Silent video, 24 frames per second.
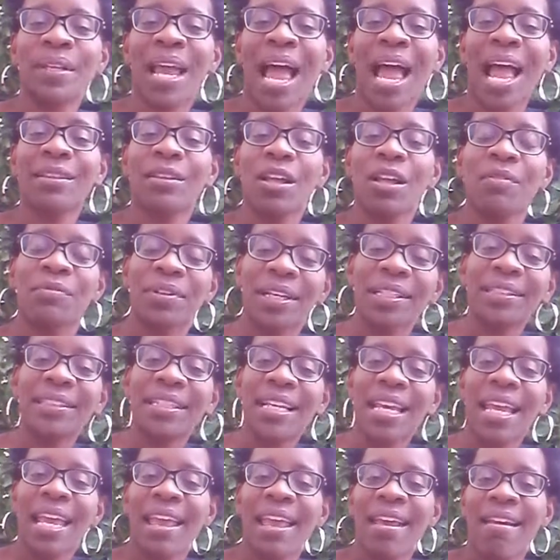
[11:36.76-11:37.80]
I love it.
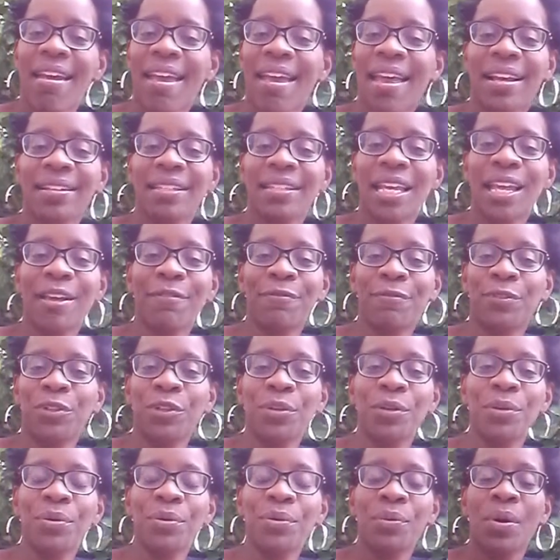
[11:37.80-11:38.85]
And if
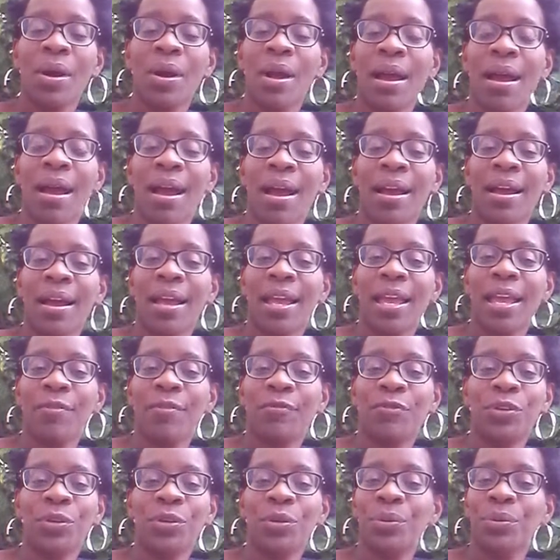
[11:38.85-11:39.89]
you
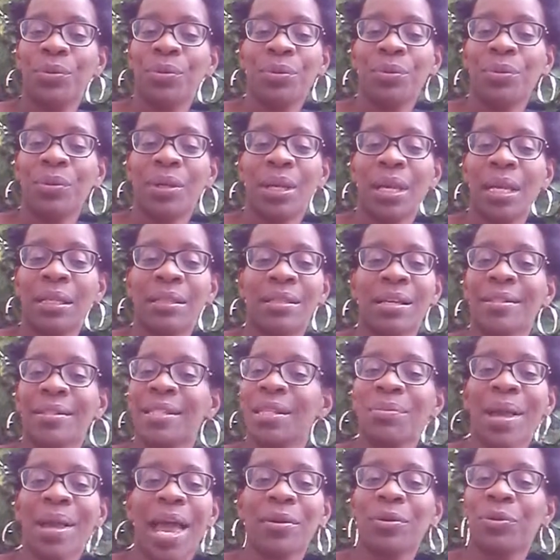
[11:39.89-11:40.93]
it
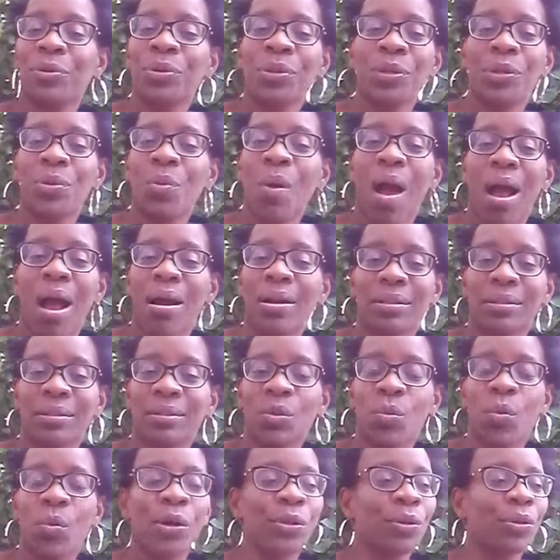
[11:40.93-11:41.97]
doesn't matter who you are
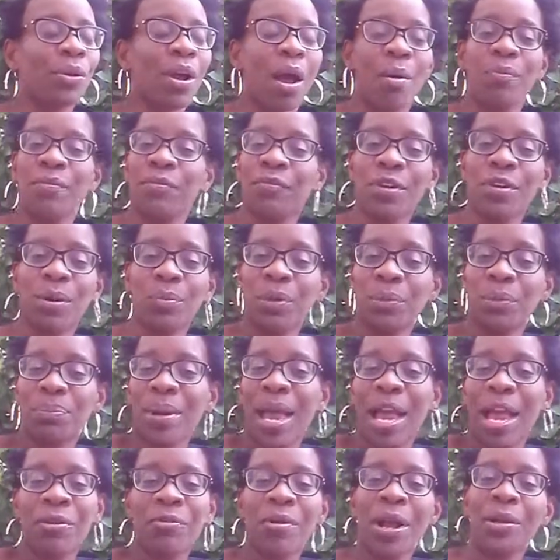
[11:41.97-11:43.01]
or where you come from, what
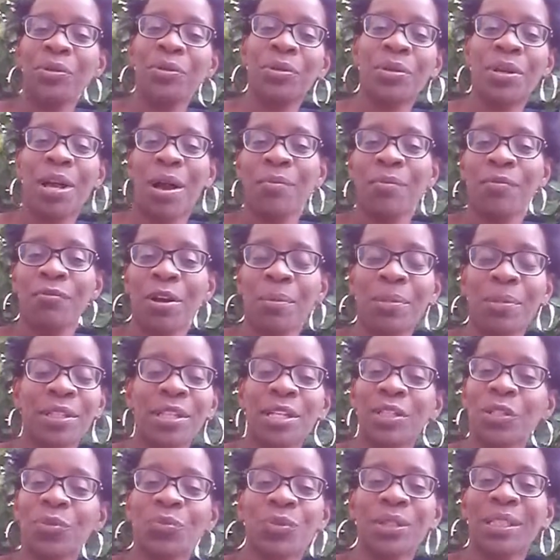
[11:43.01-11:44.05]
background you come from, it
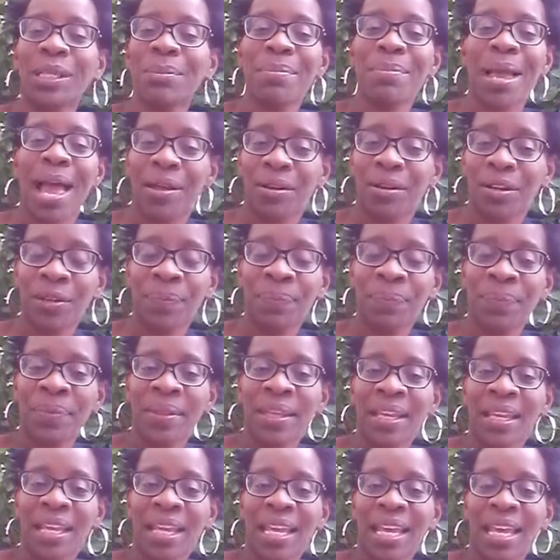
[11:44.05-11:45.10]
doesn't really matter.
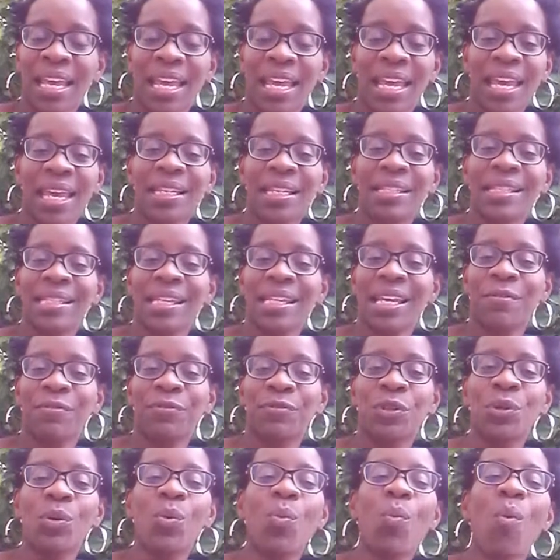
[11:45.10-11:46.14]
It's
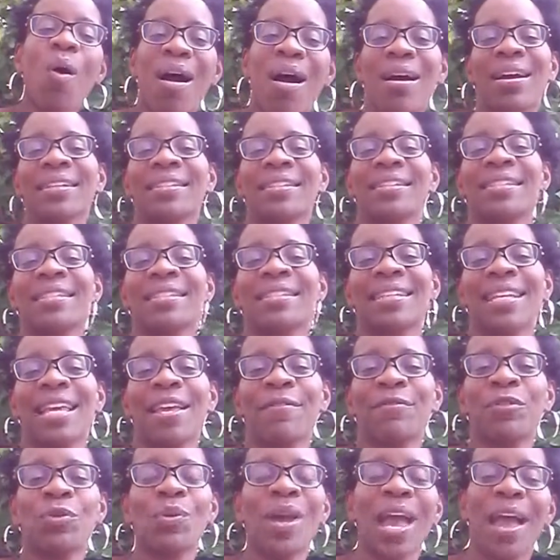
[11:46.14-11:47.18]
if you
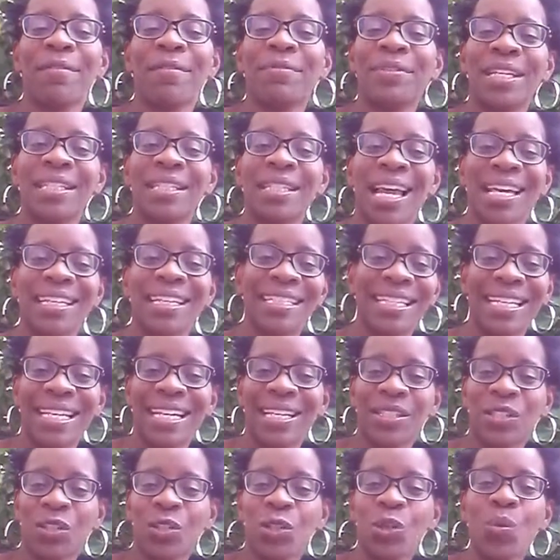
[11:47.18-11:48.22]
have these
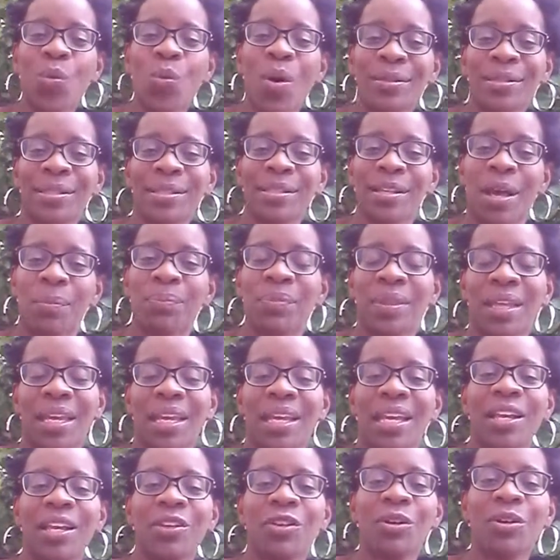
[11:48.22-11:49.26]
ideas and you want
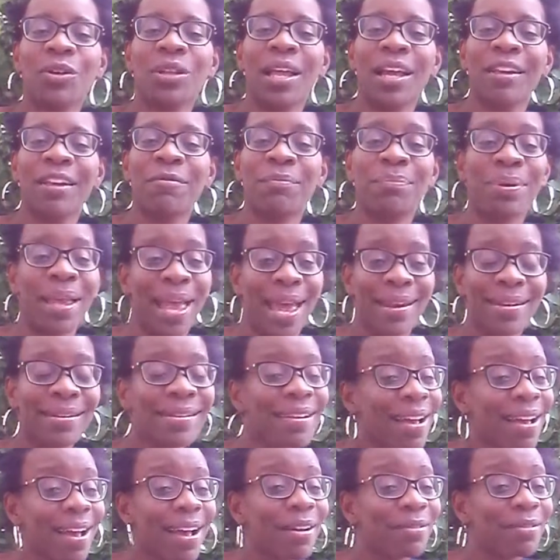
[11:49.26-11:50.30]
something in your life bad
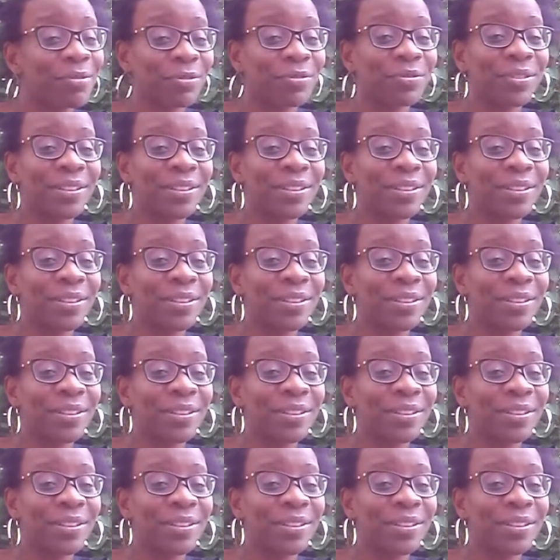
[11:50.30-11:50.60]
enough,